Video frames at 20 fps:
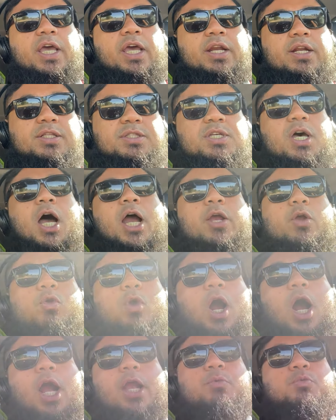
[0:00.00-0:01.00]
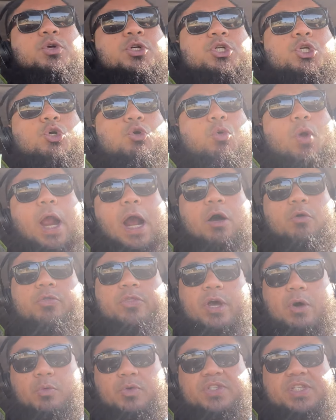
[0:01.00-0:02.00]
an entire Irish
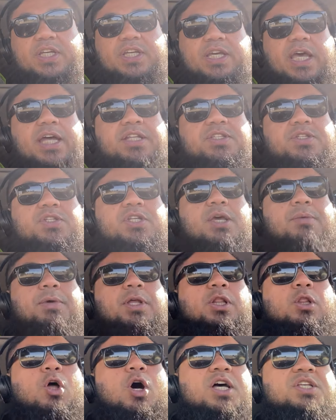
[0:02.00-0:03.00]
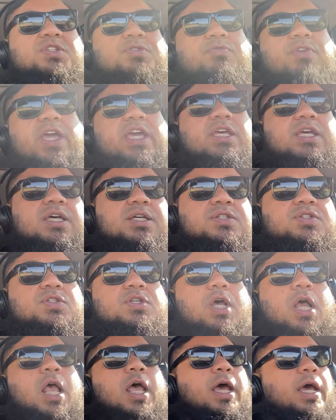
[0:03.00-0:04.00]
crowd that was against him in Las
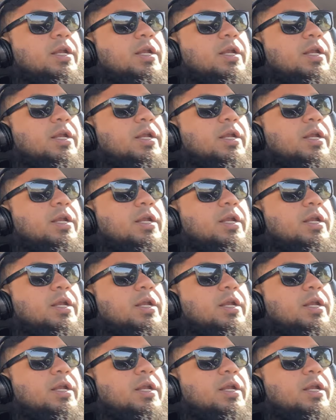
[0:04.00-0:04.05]
Vegas.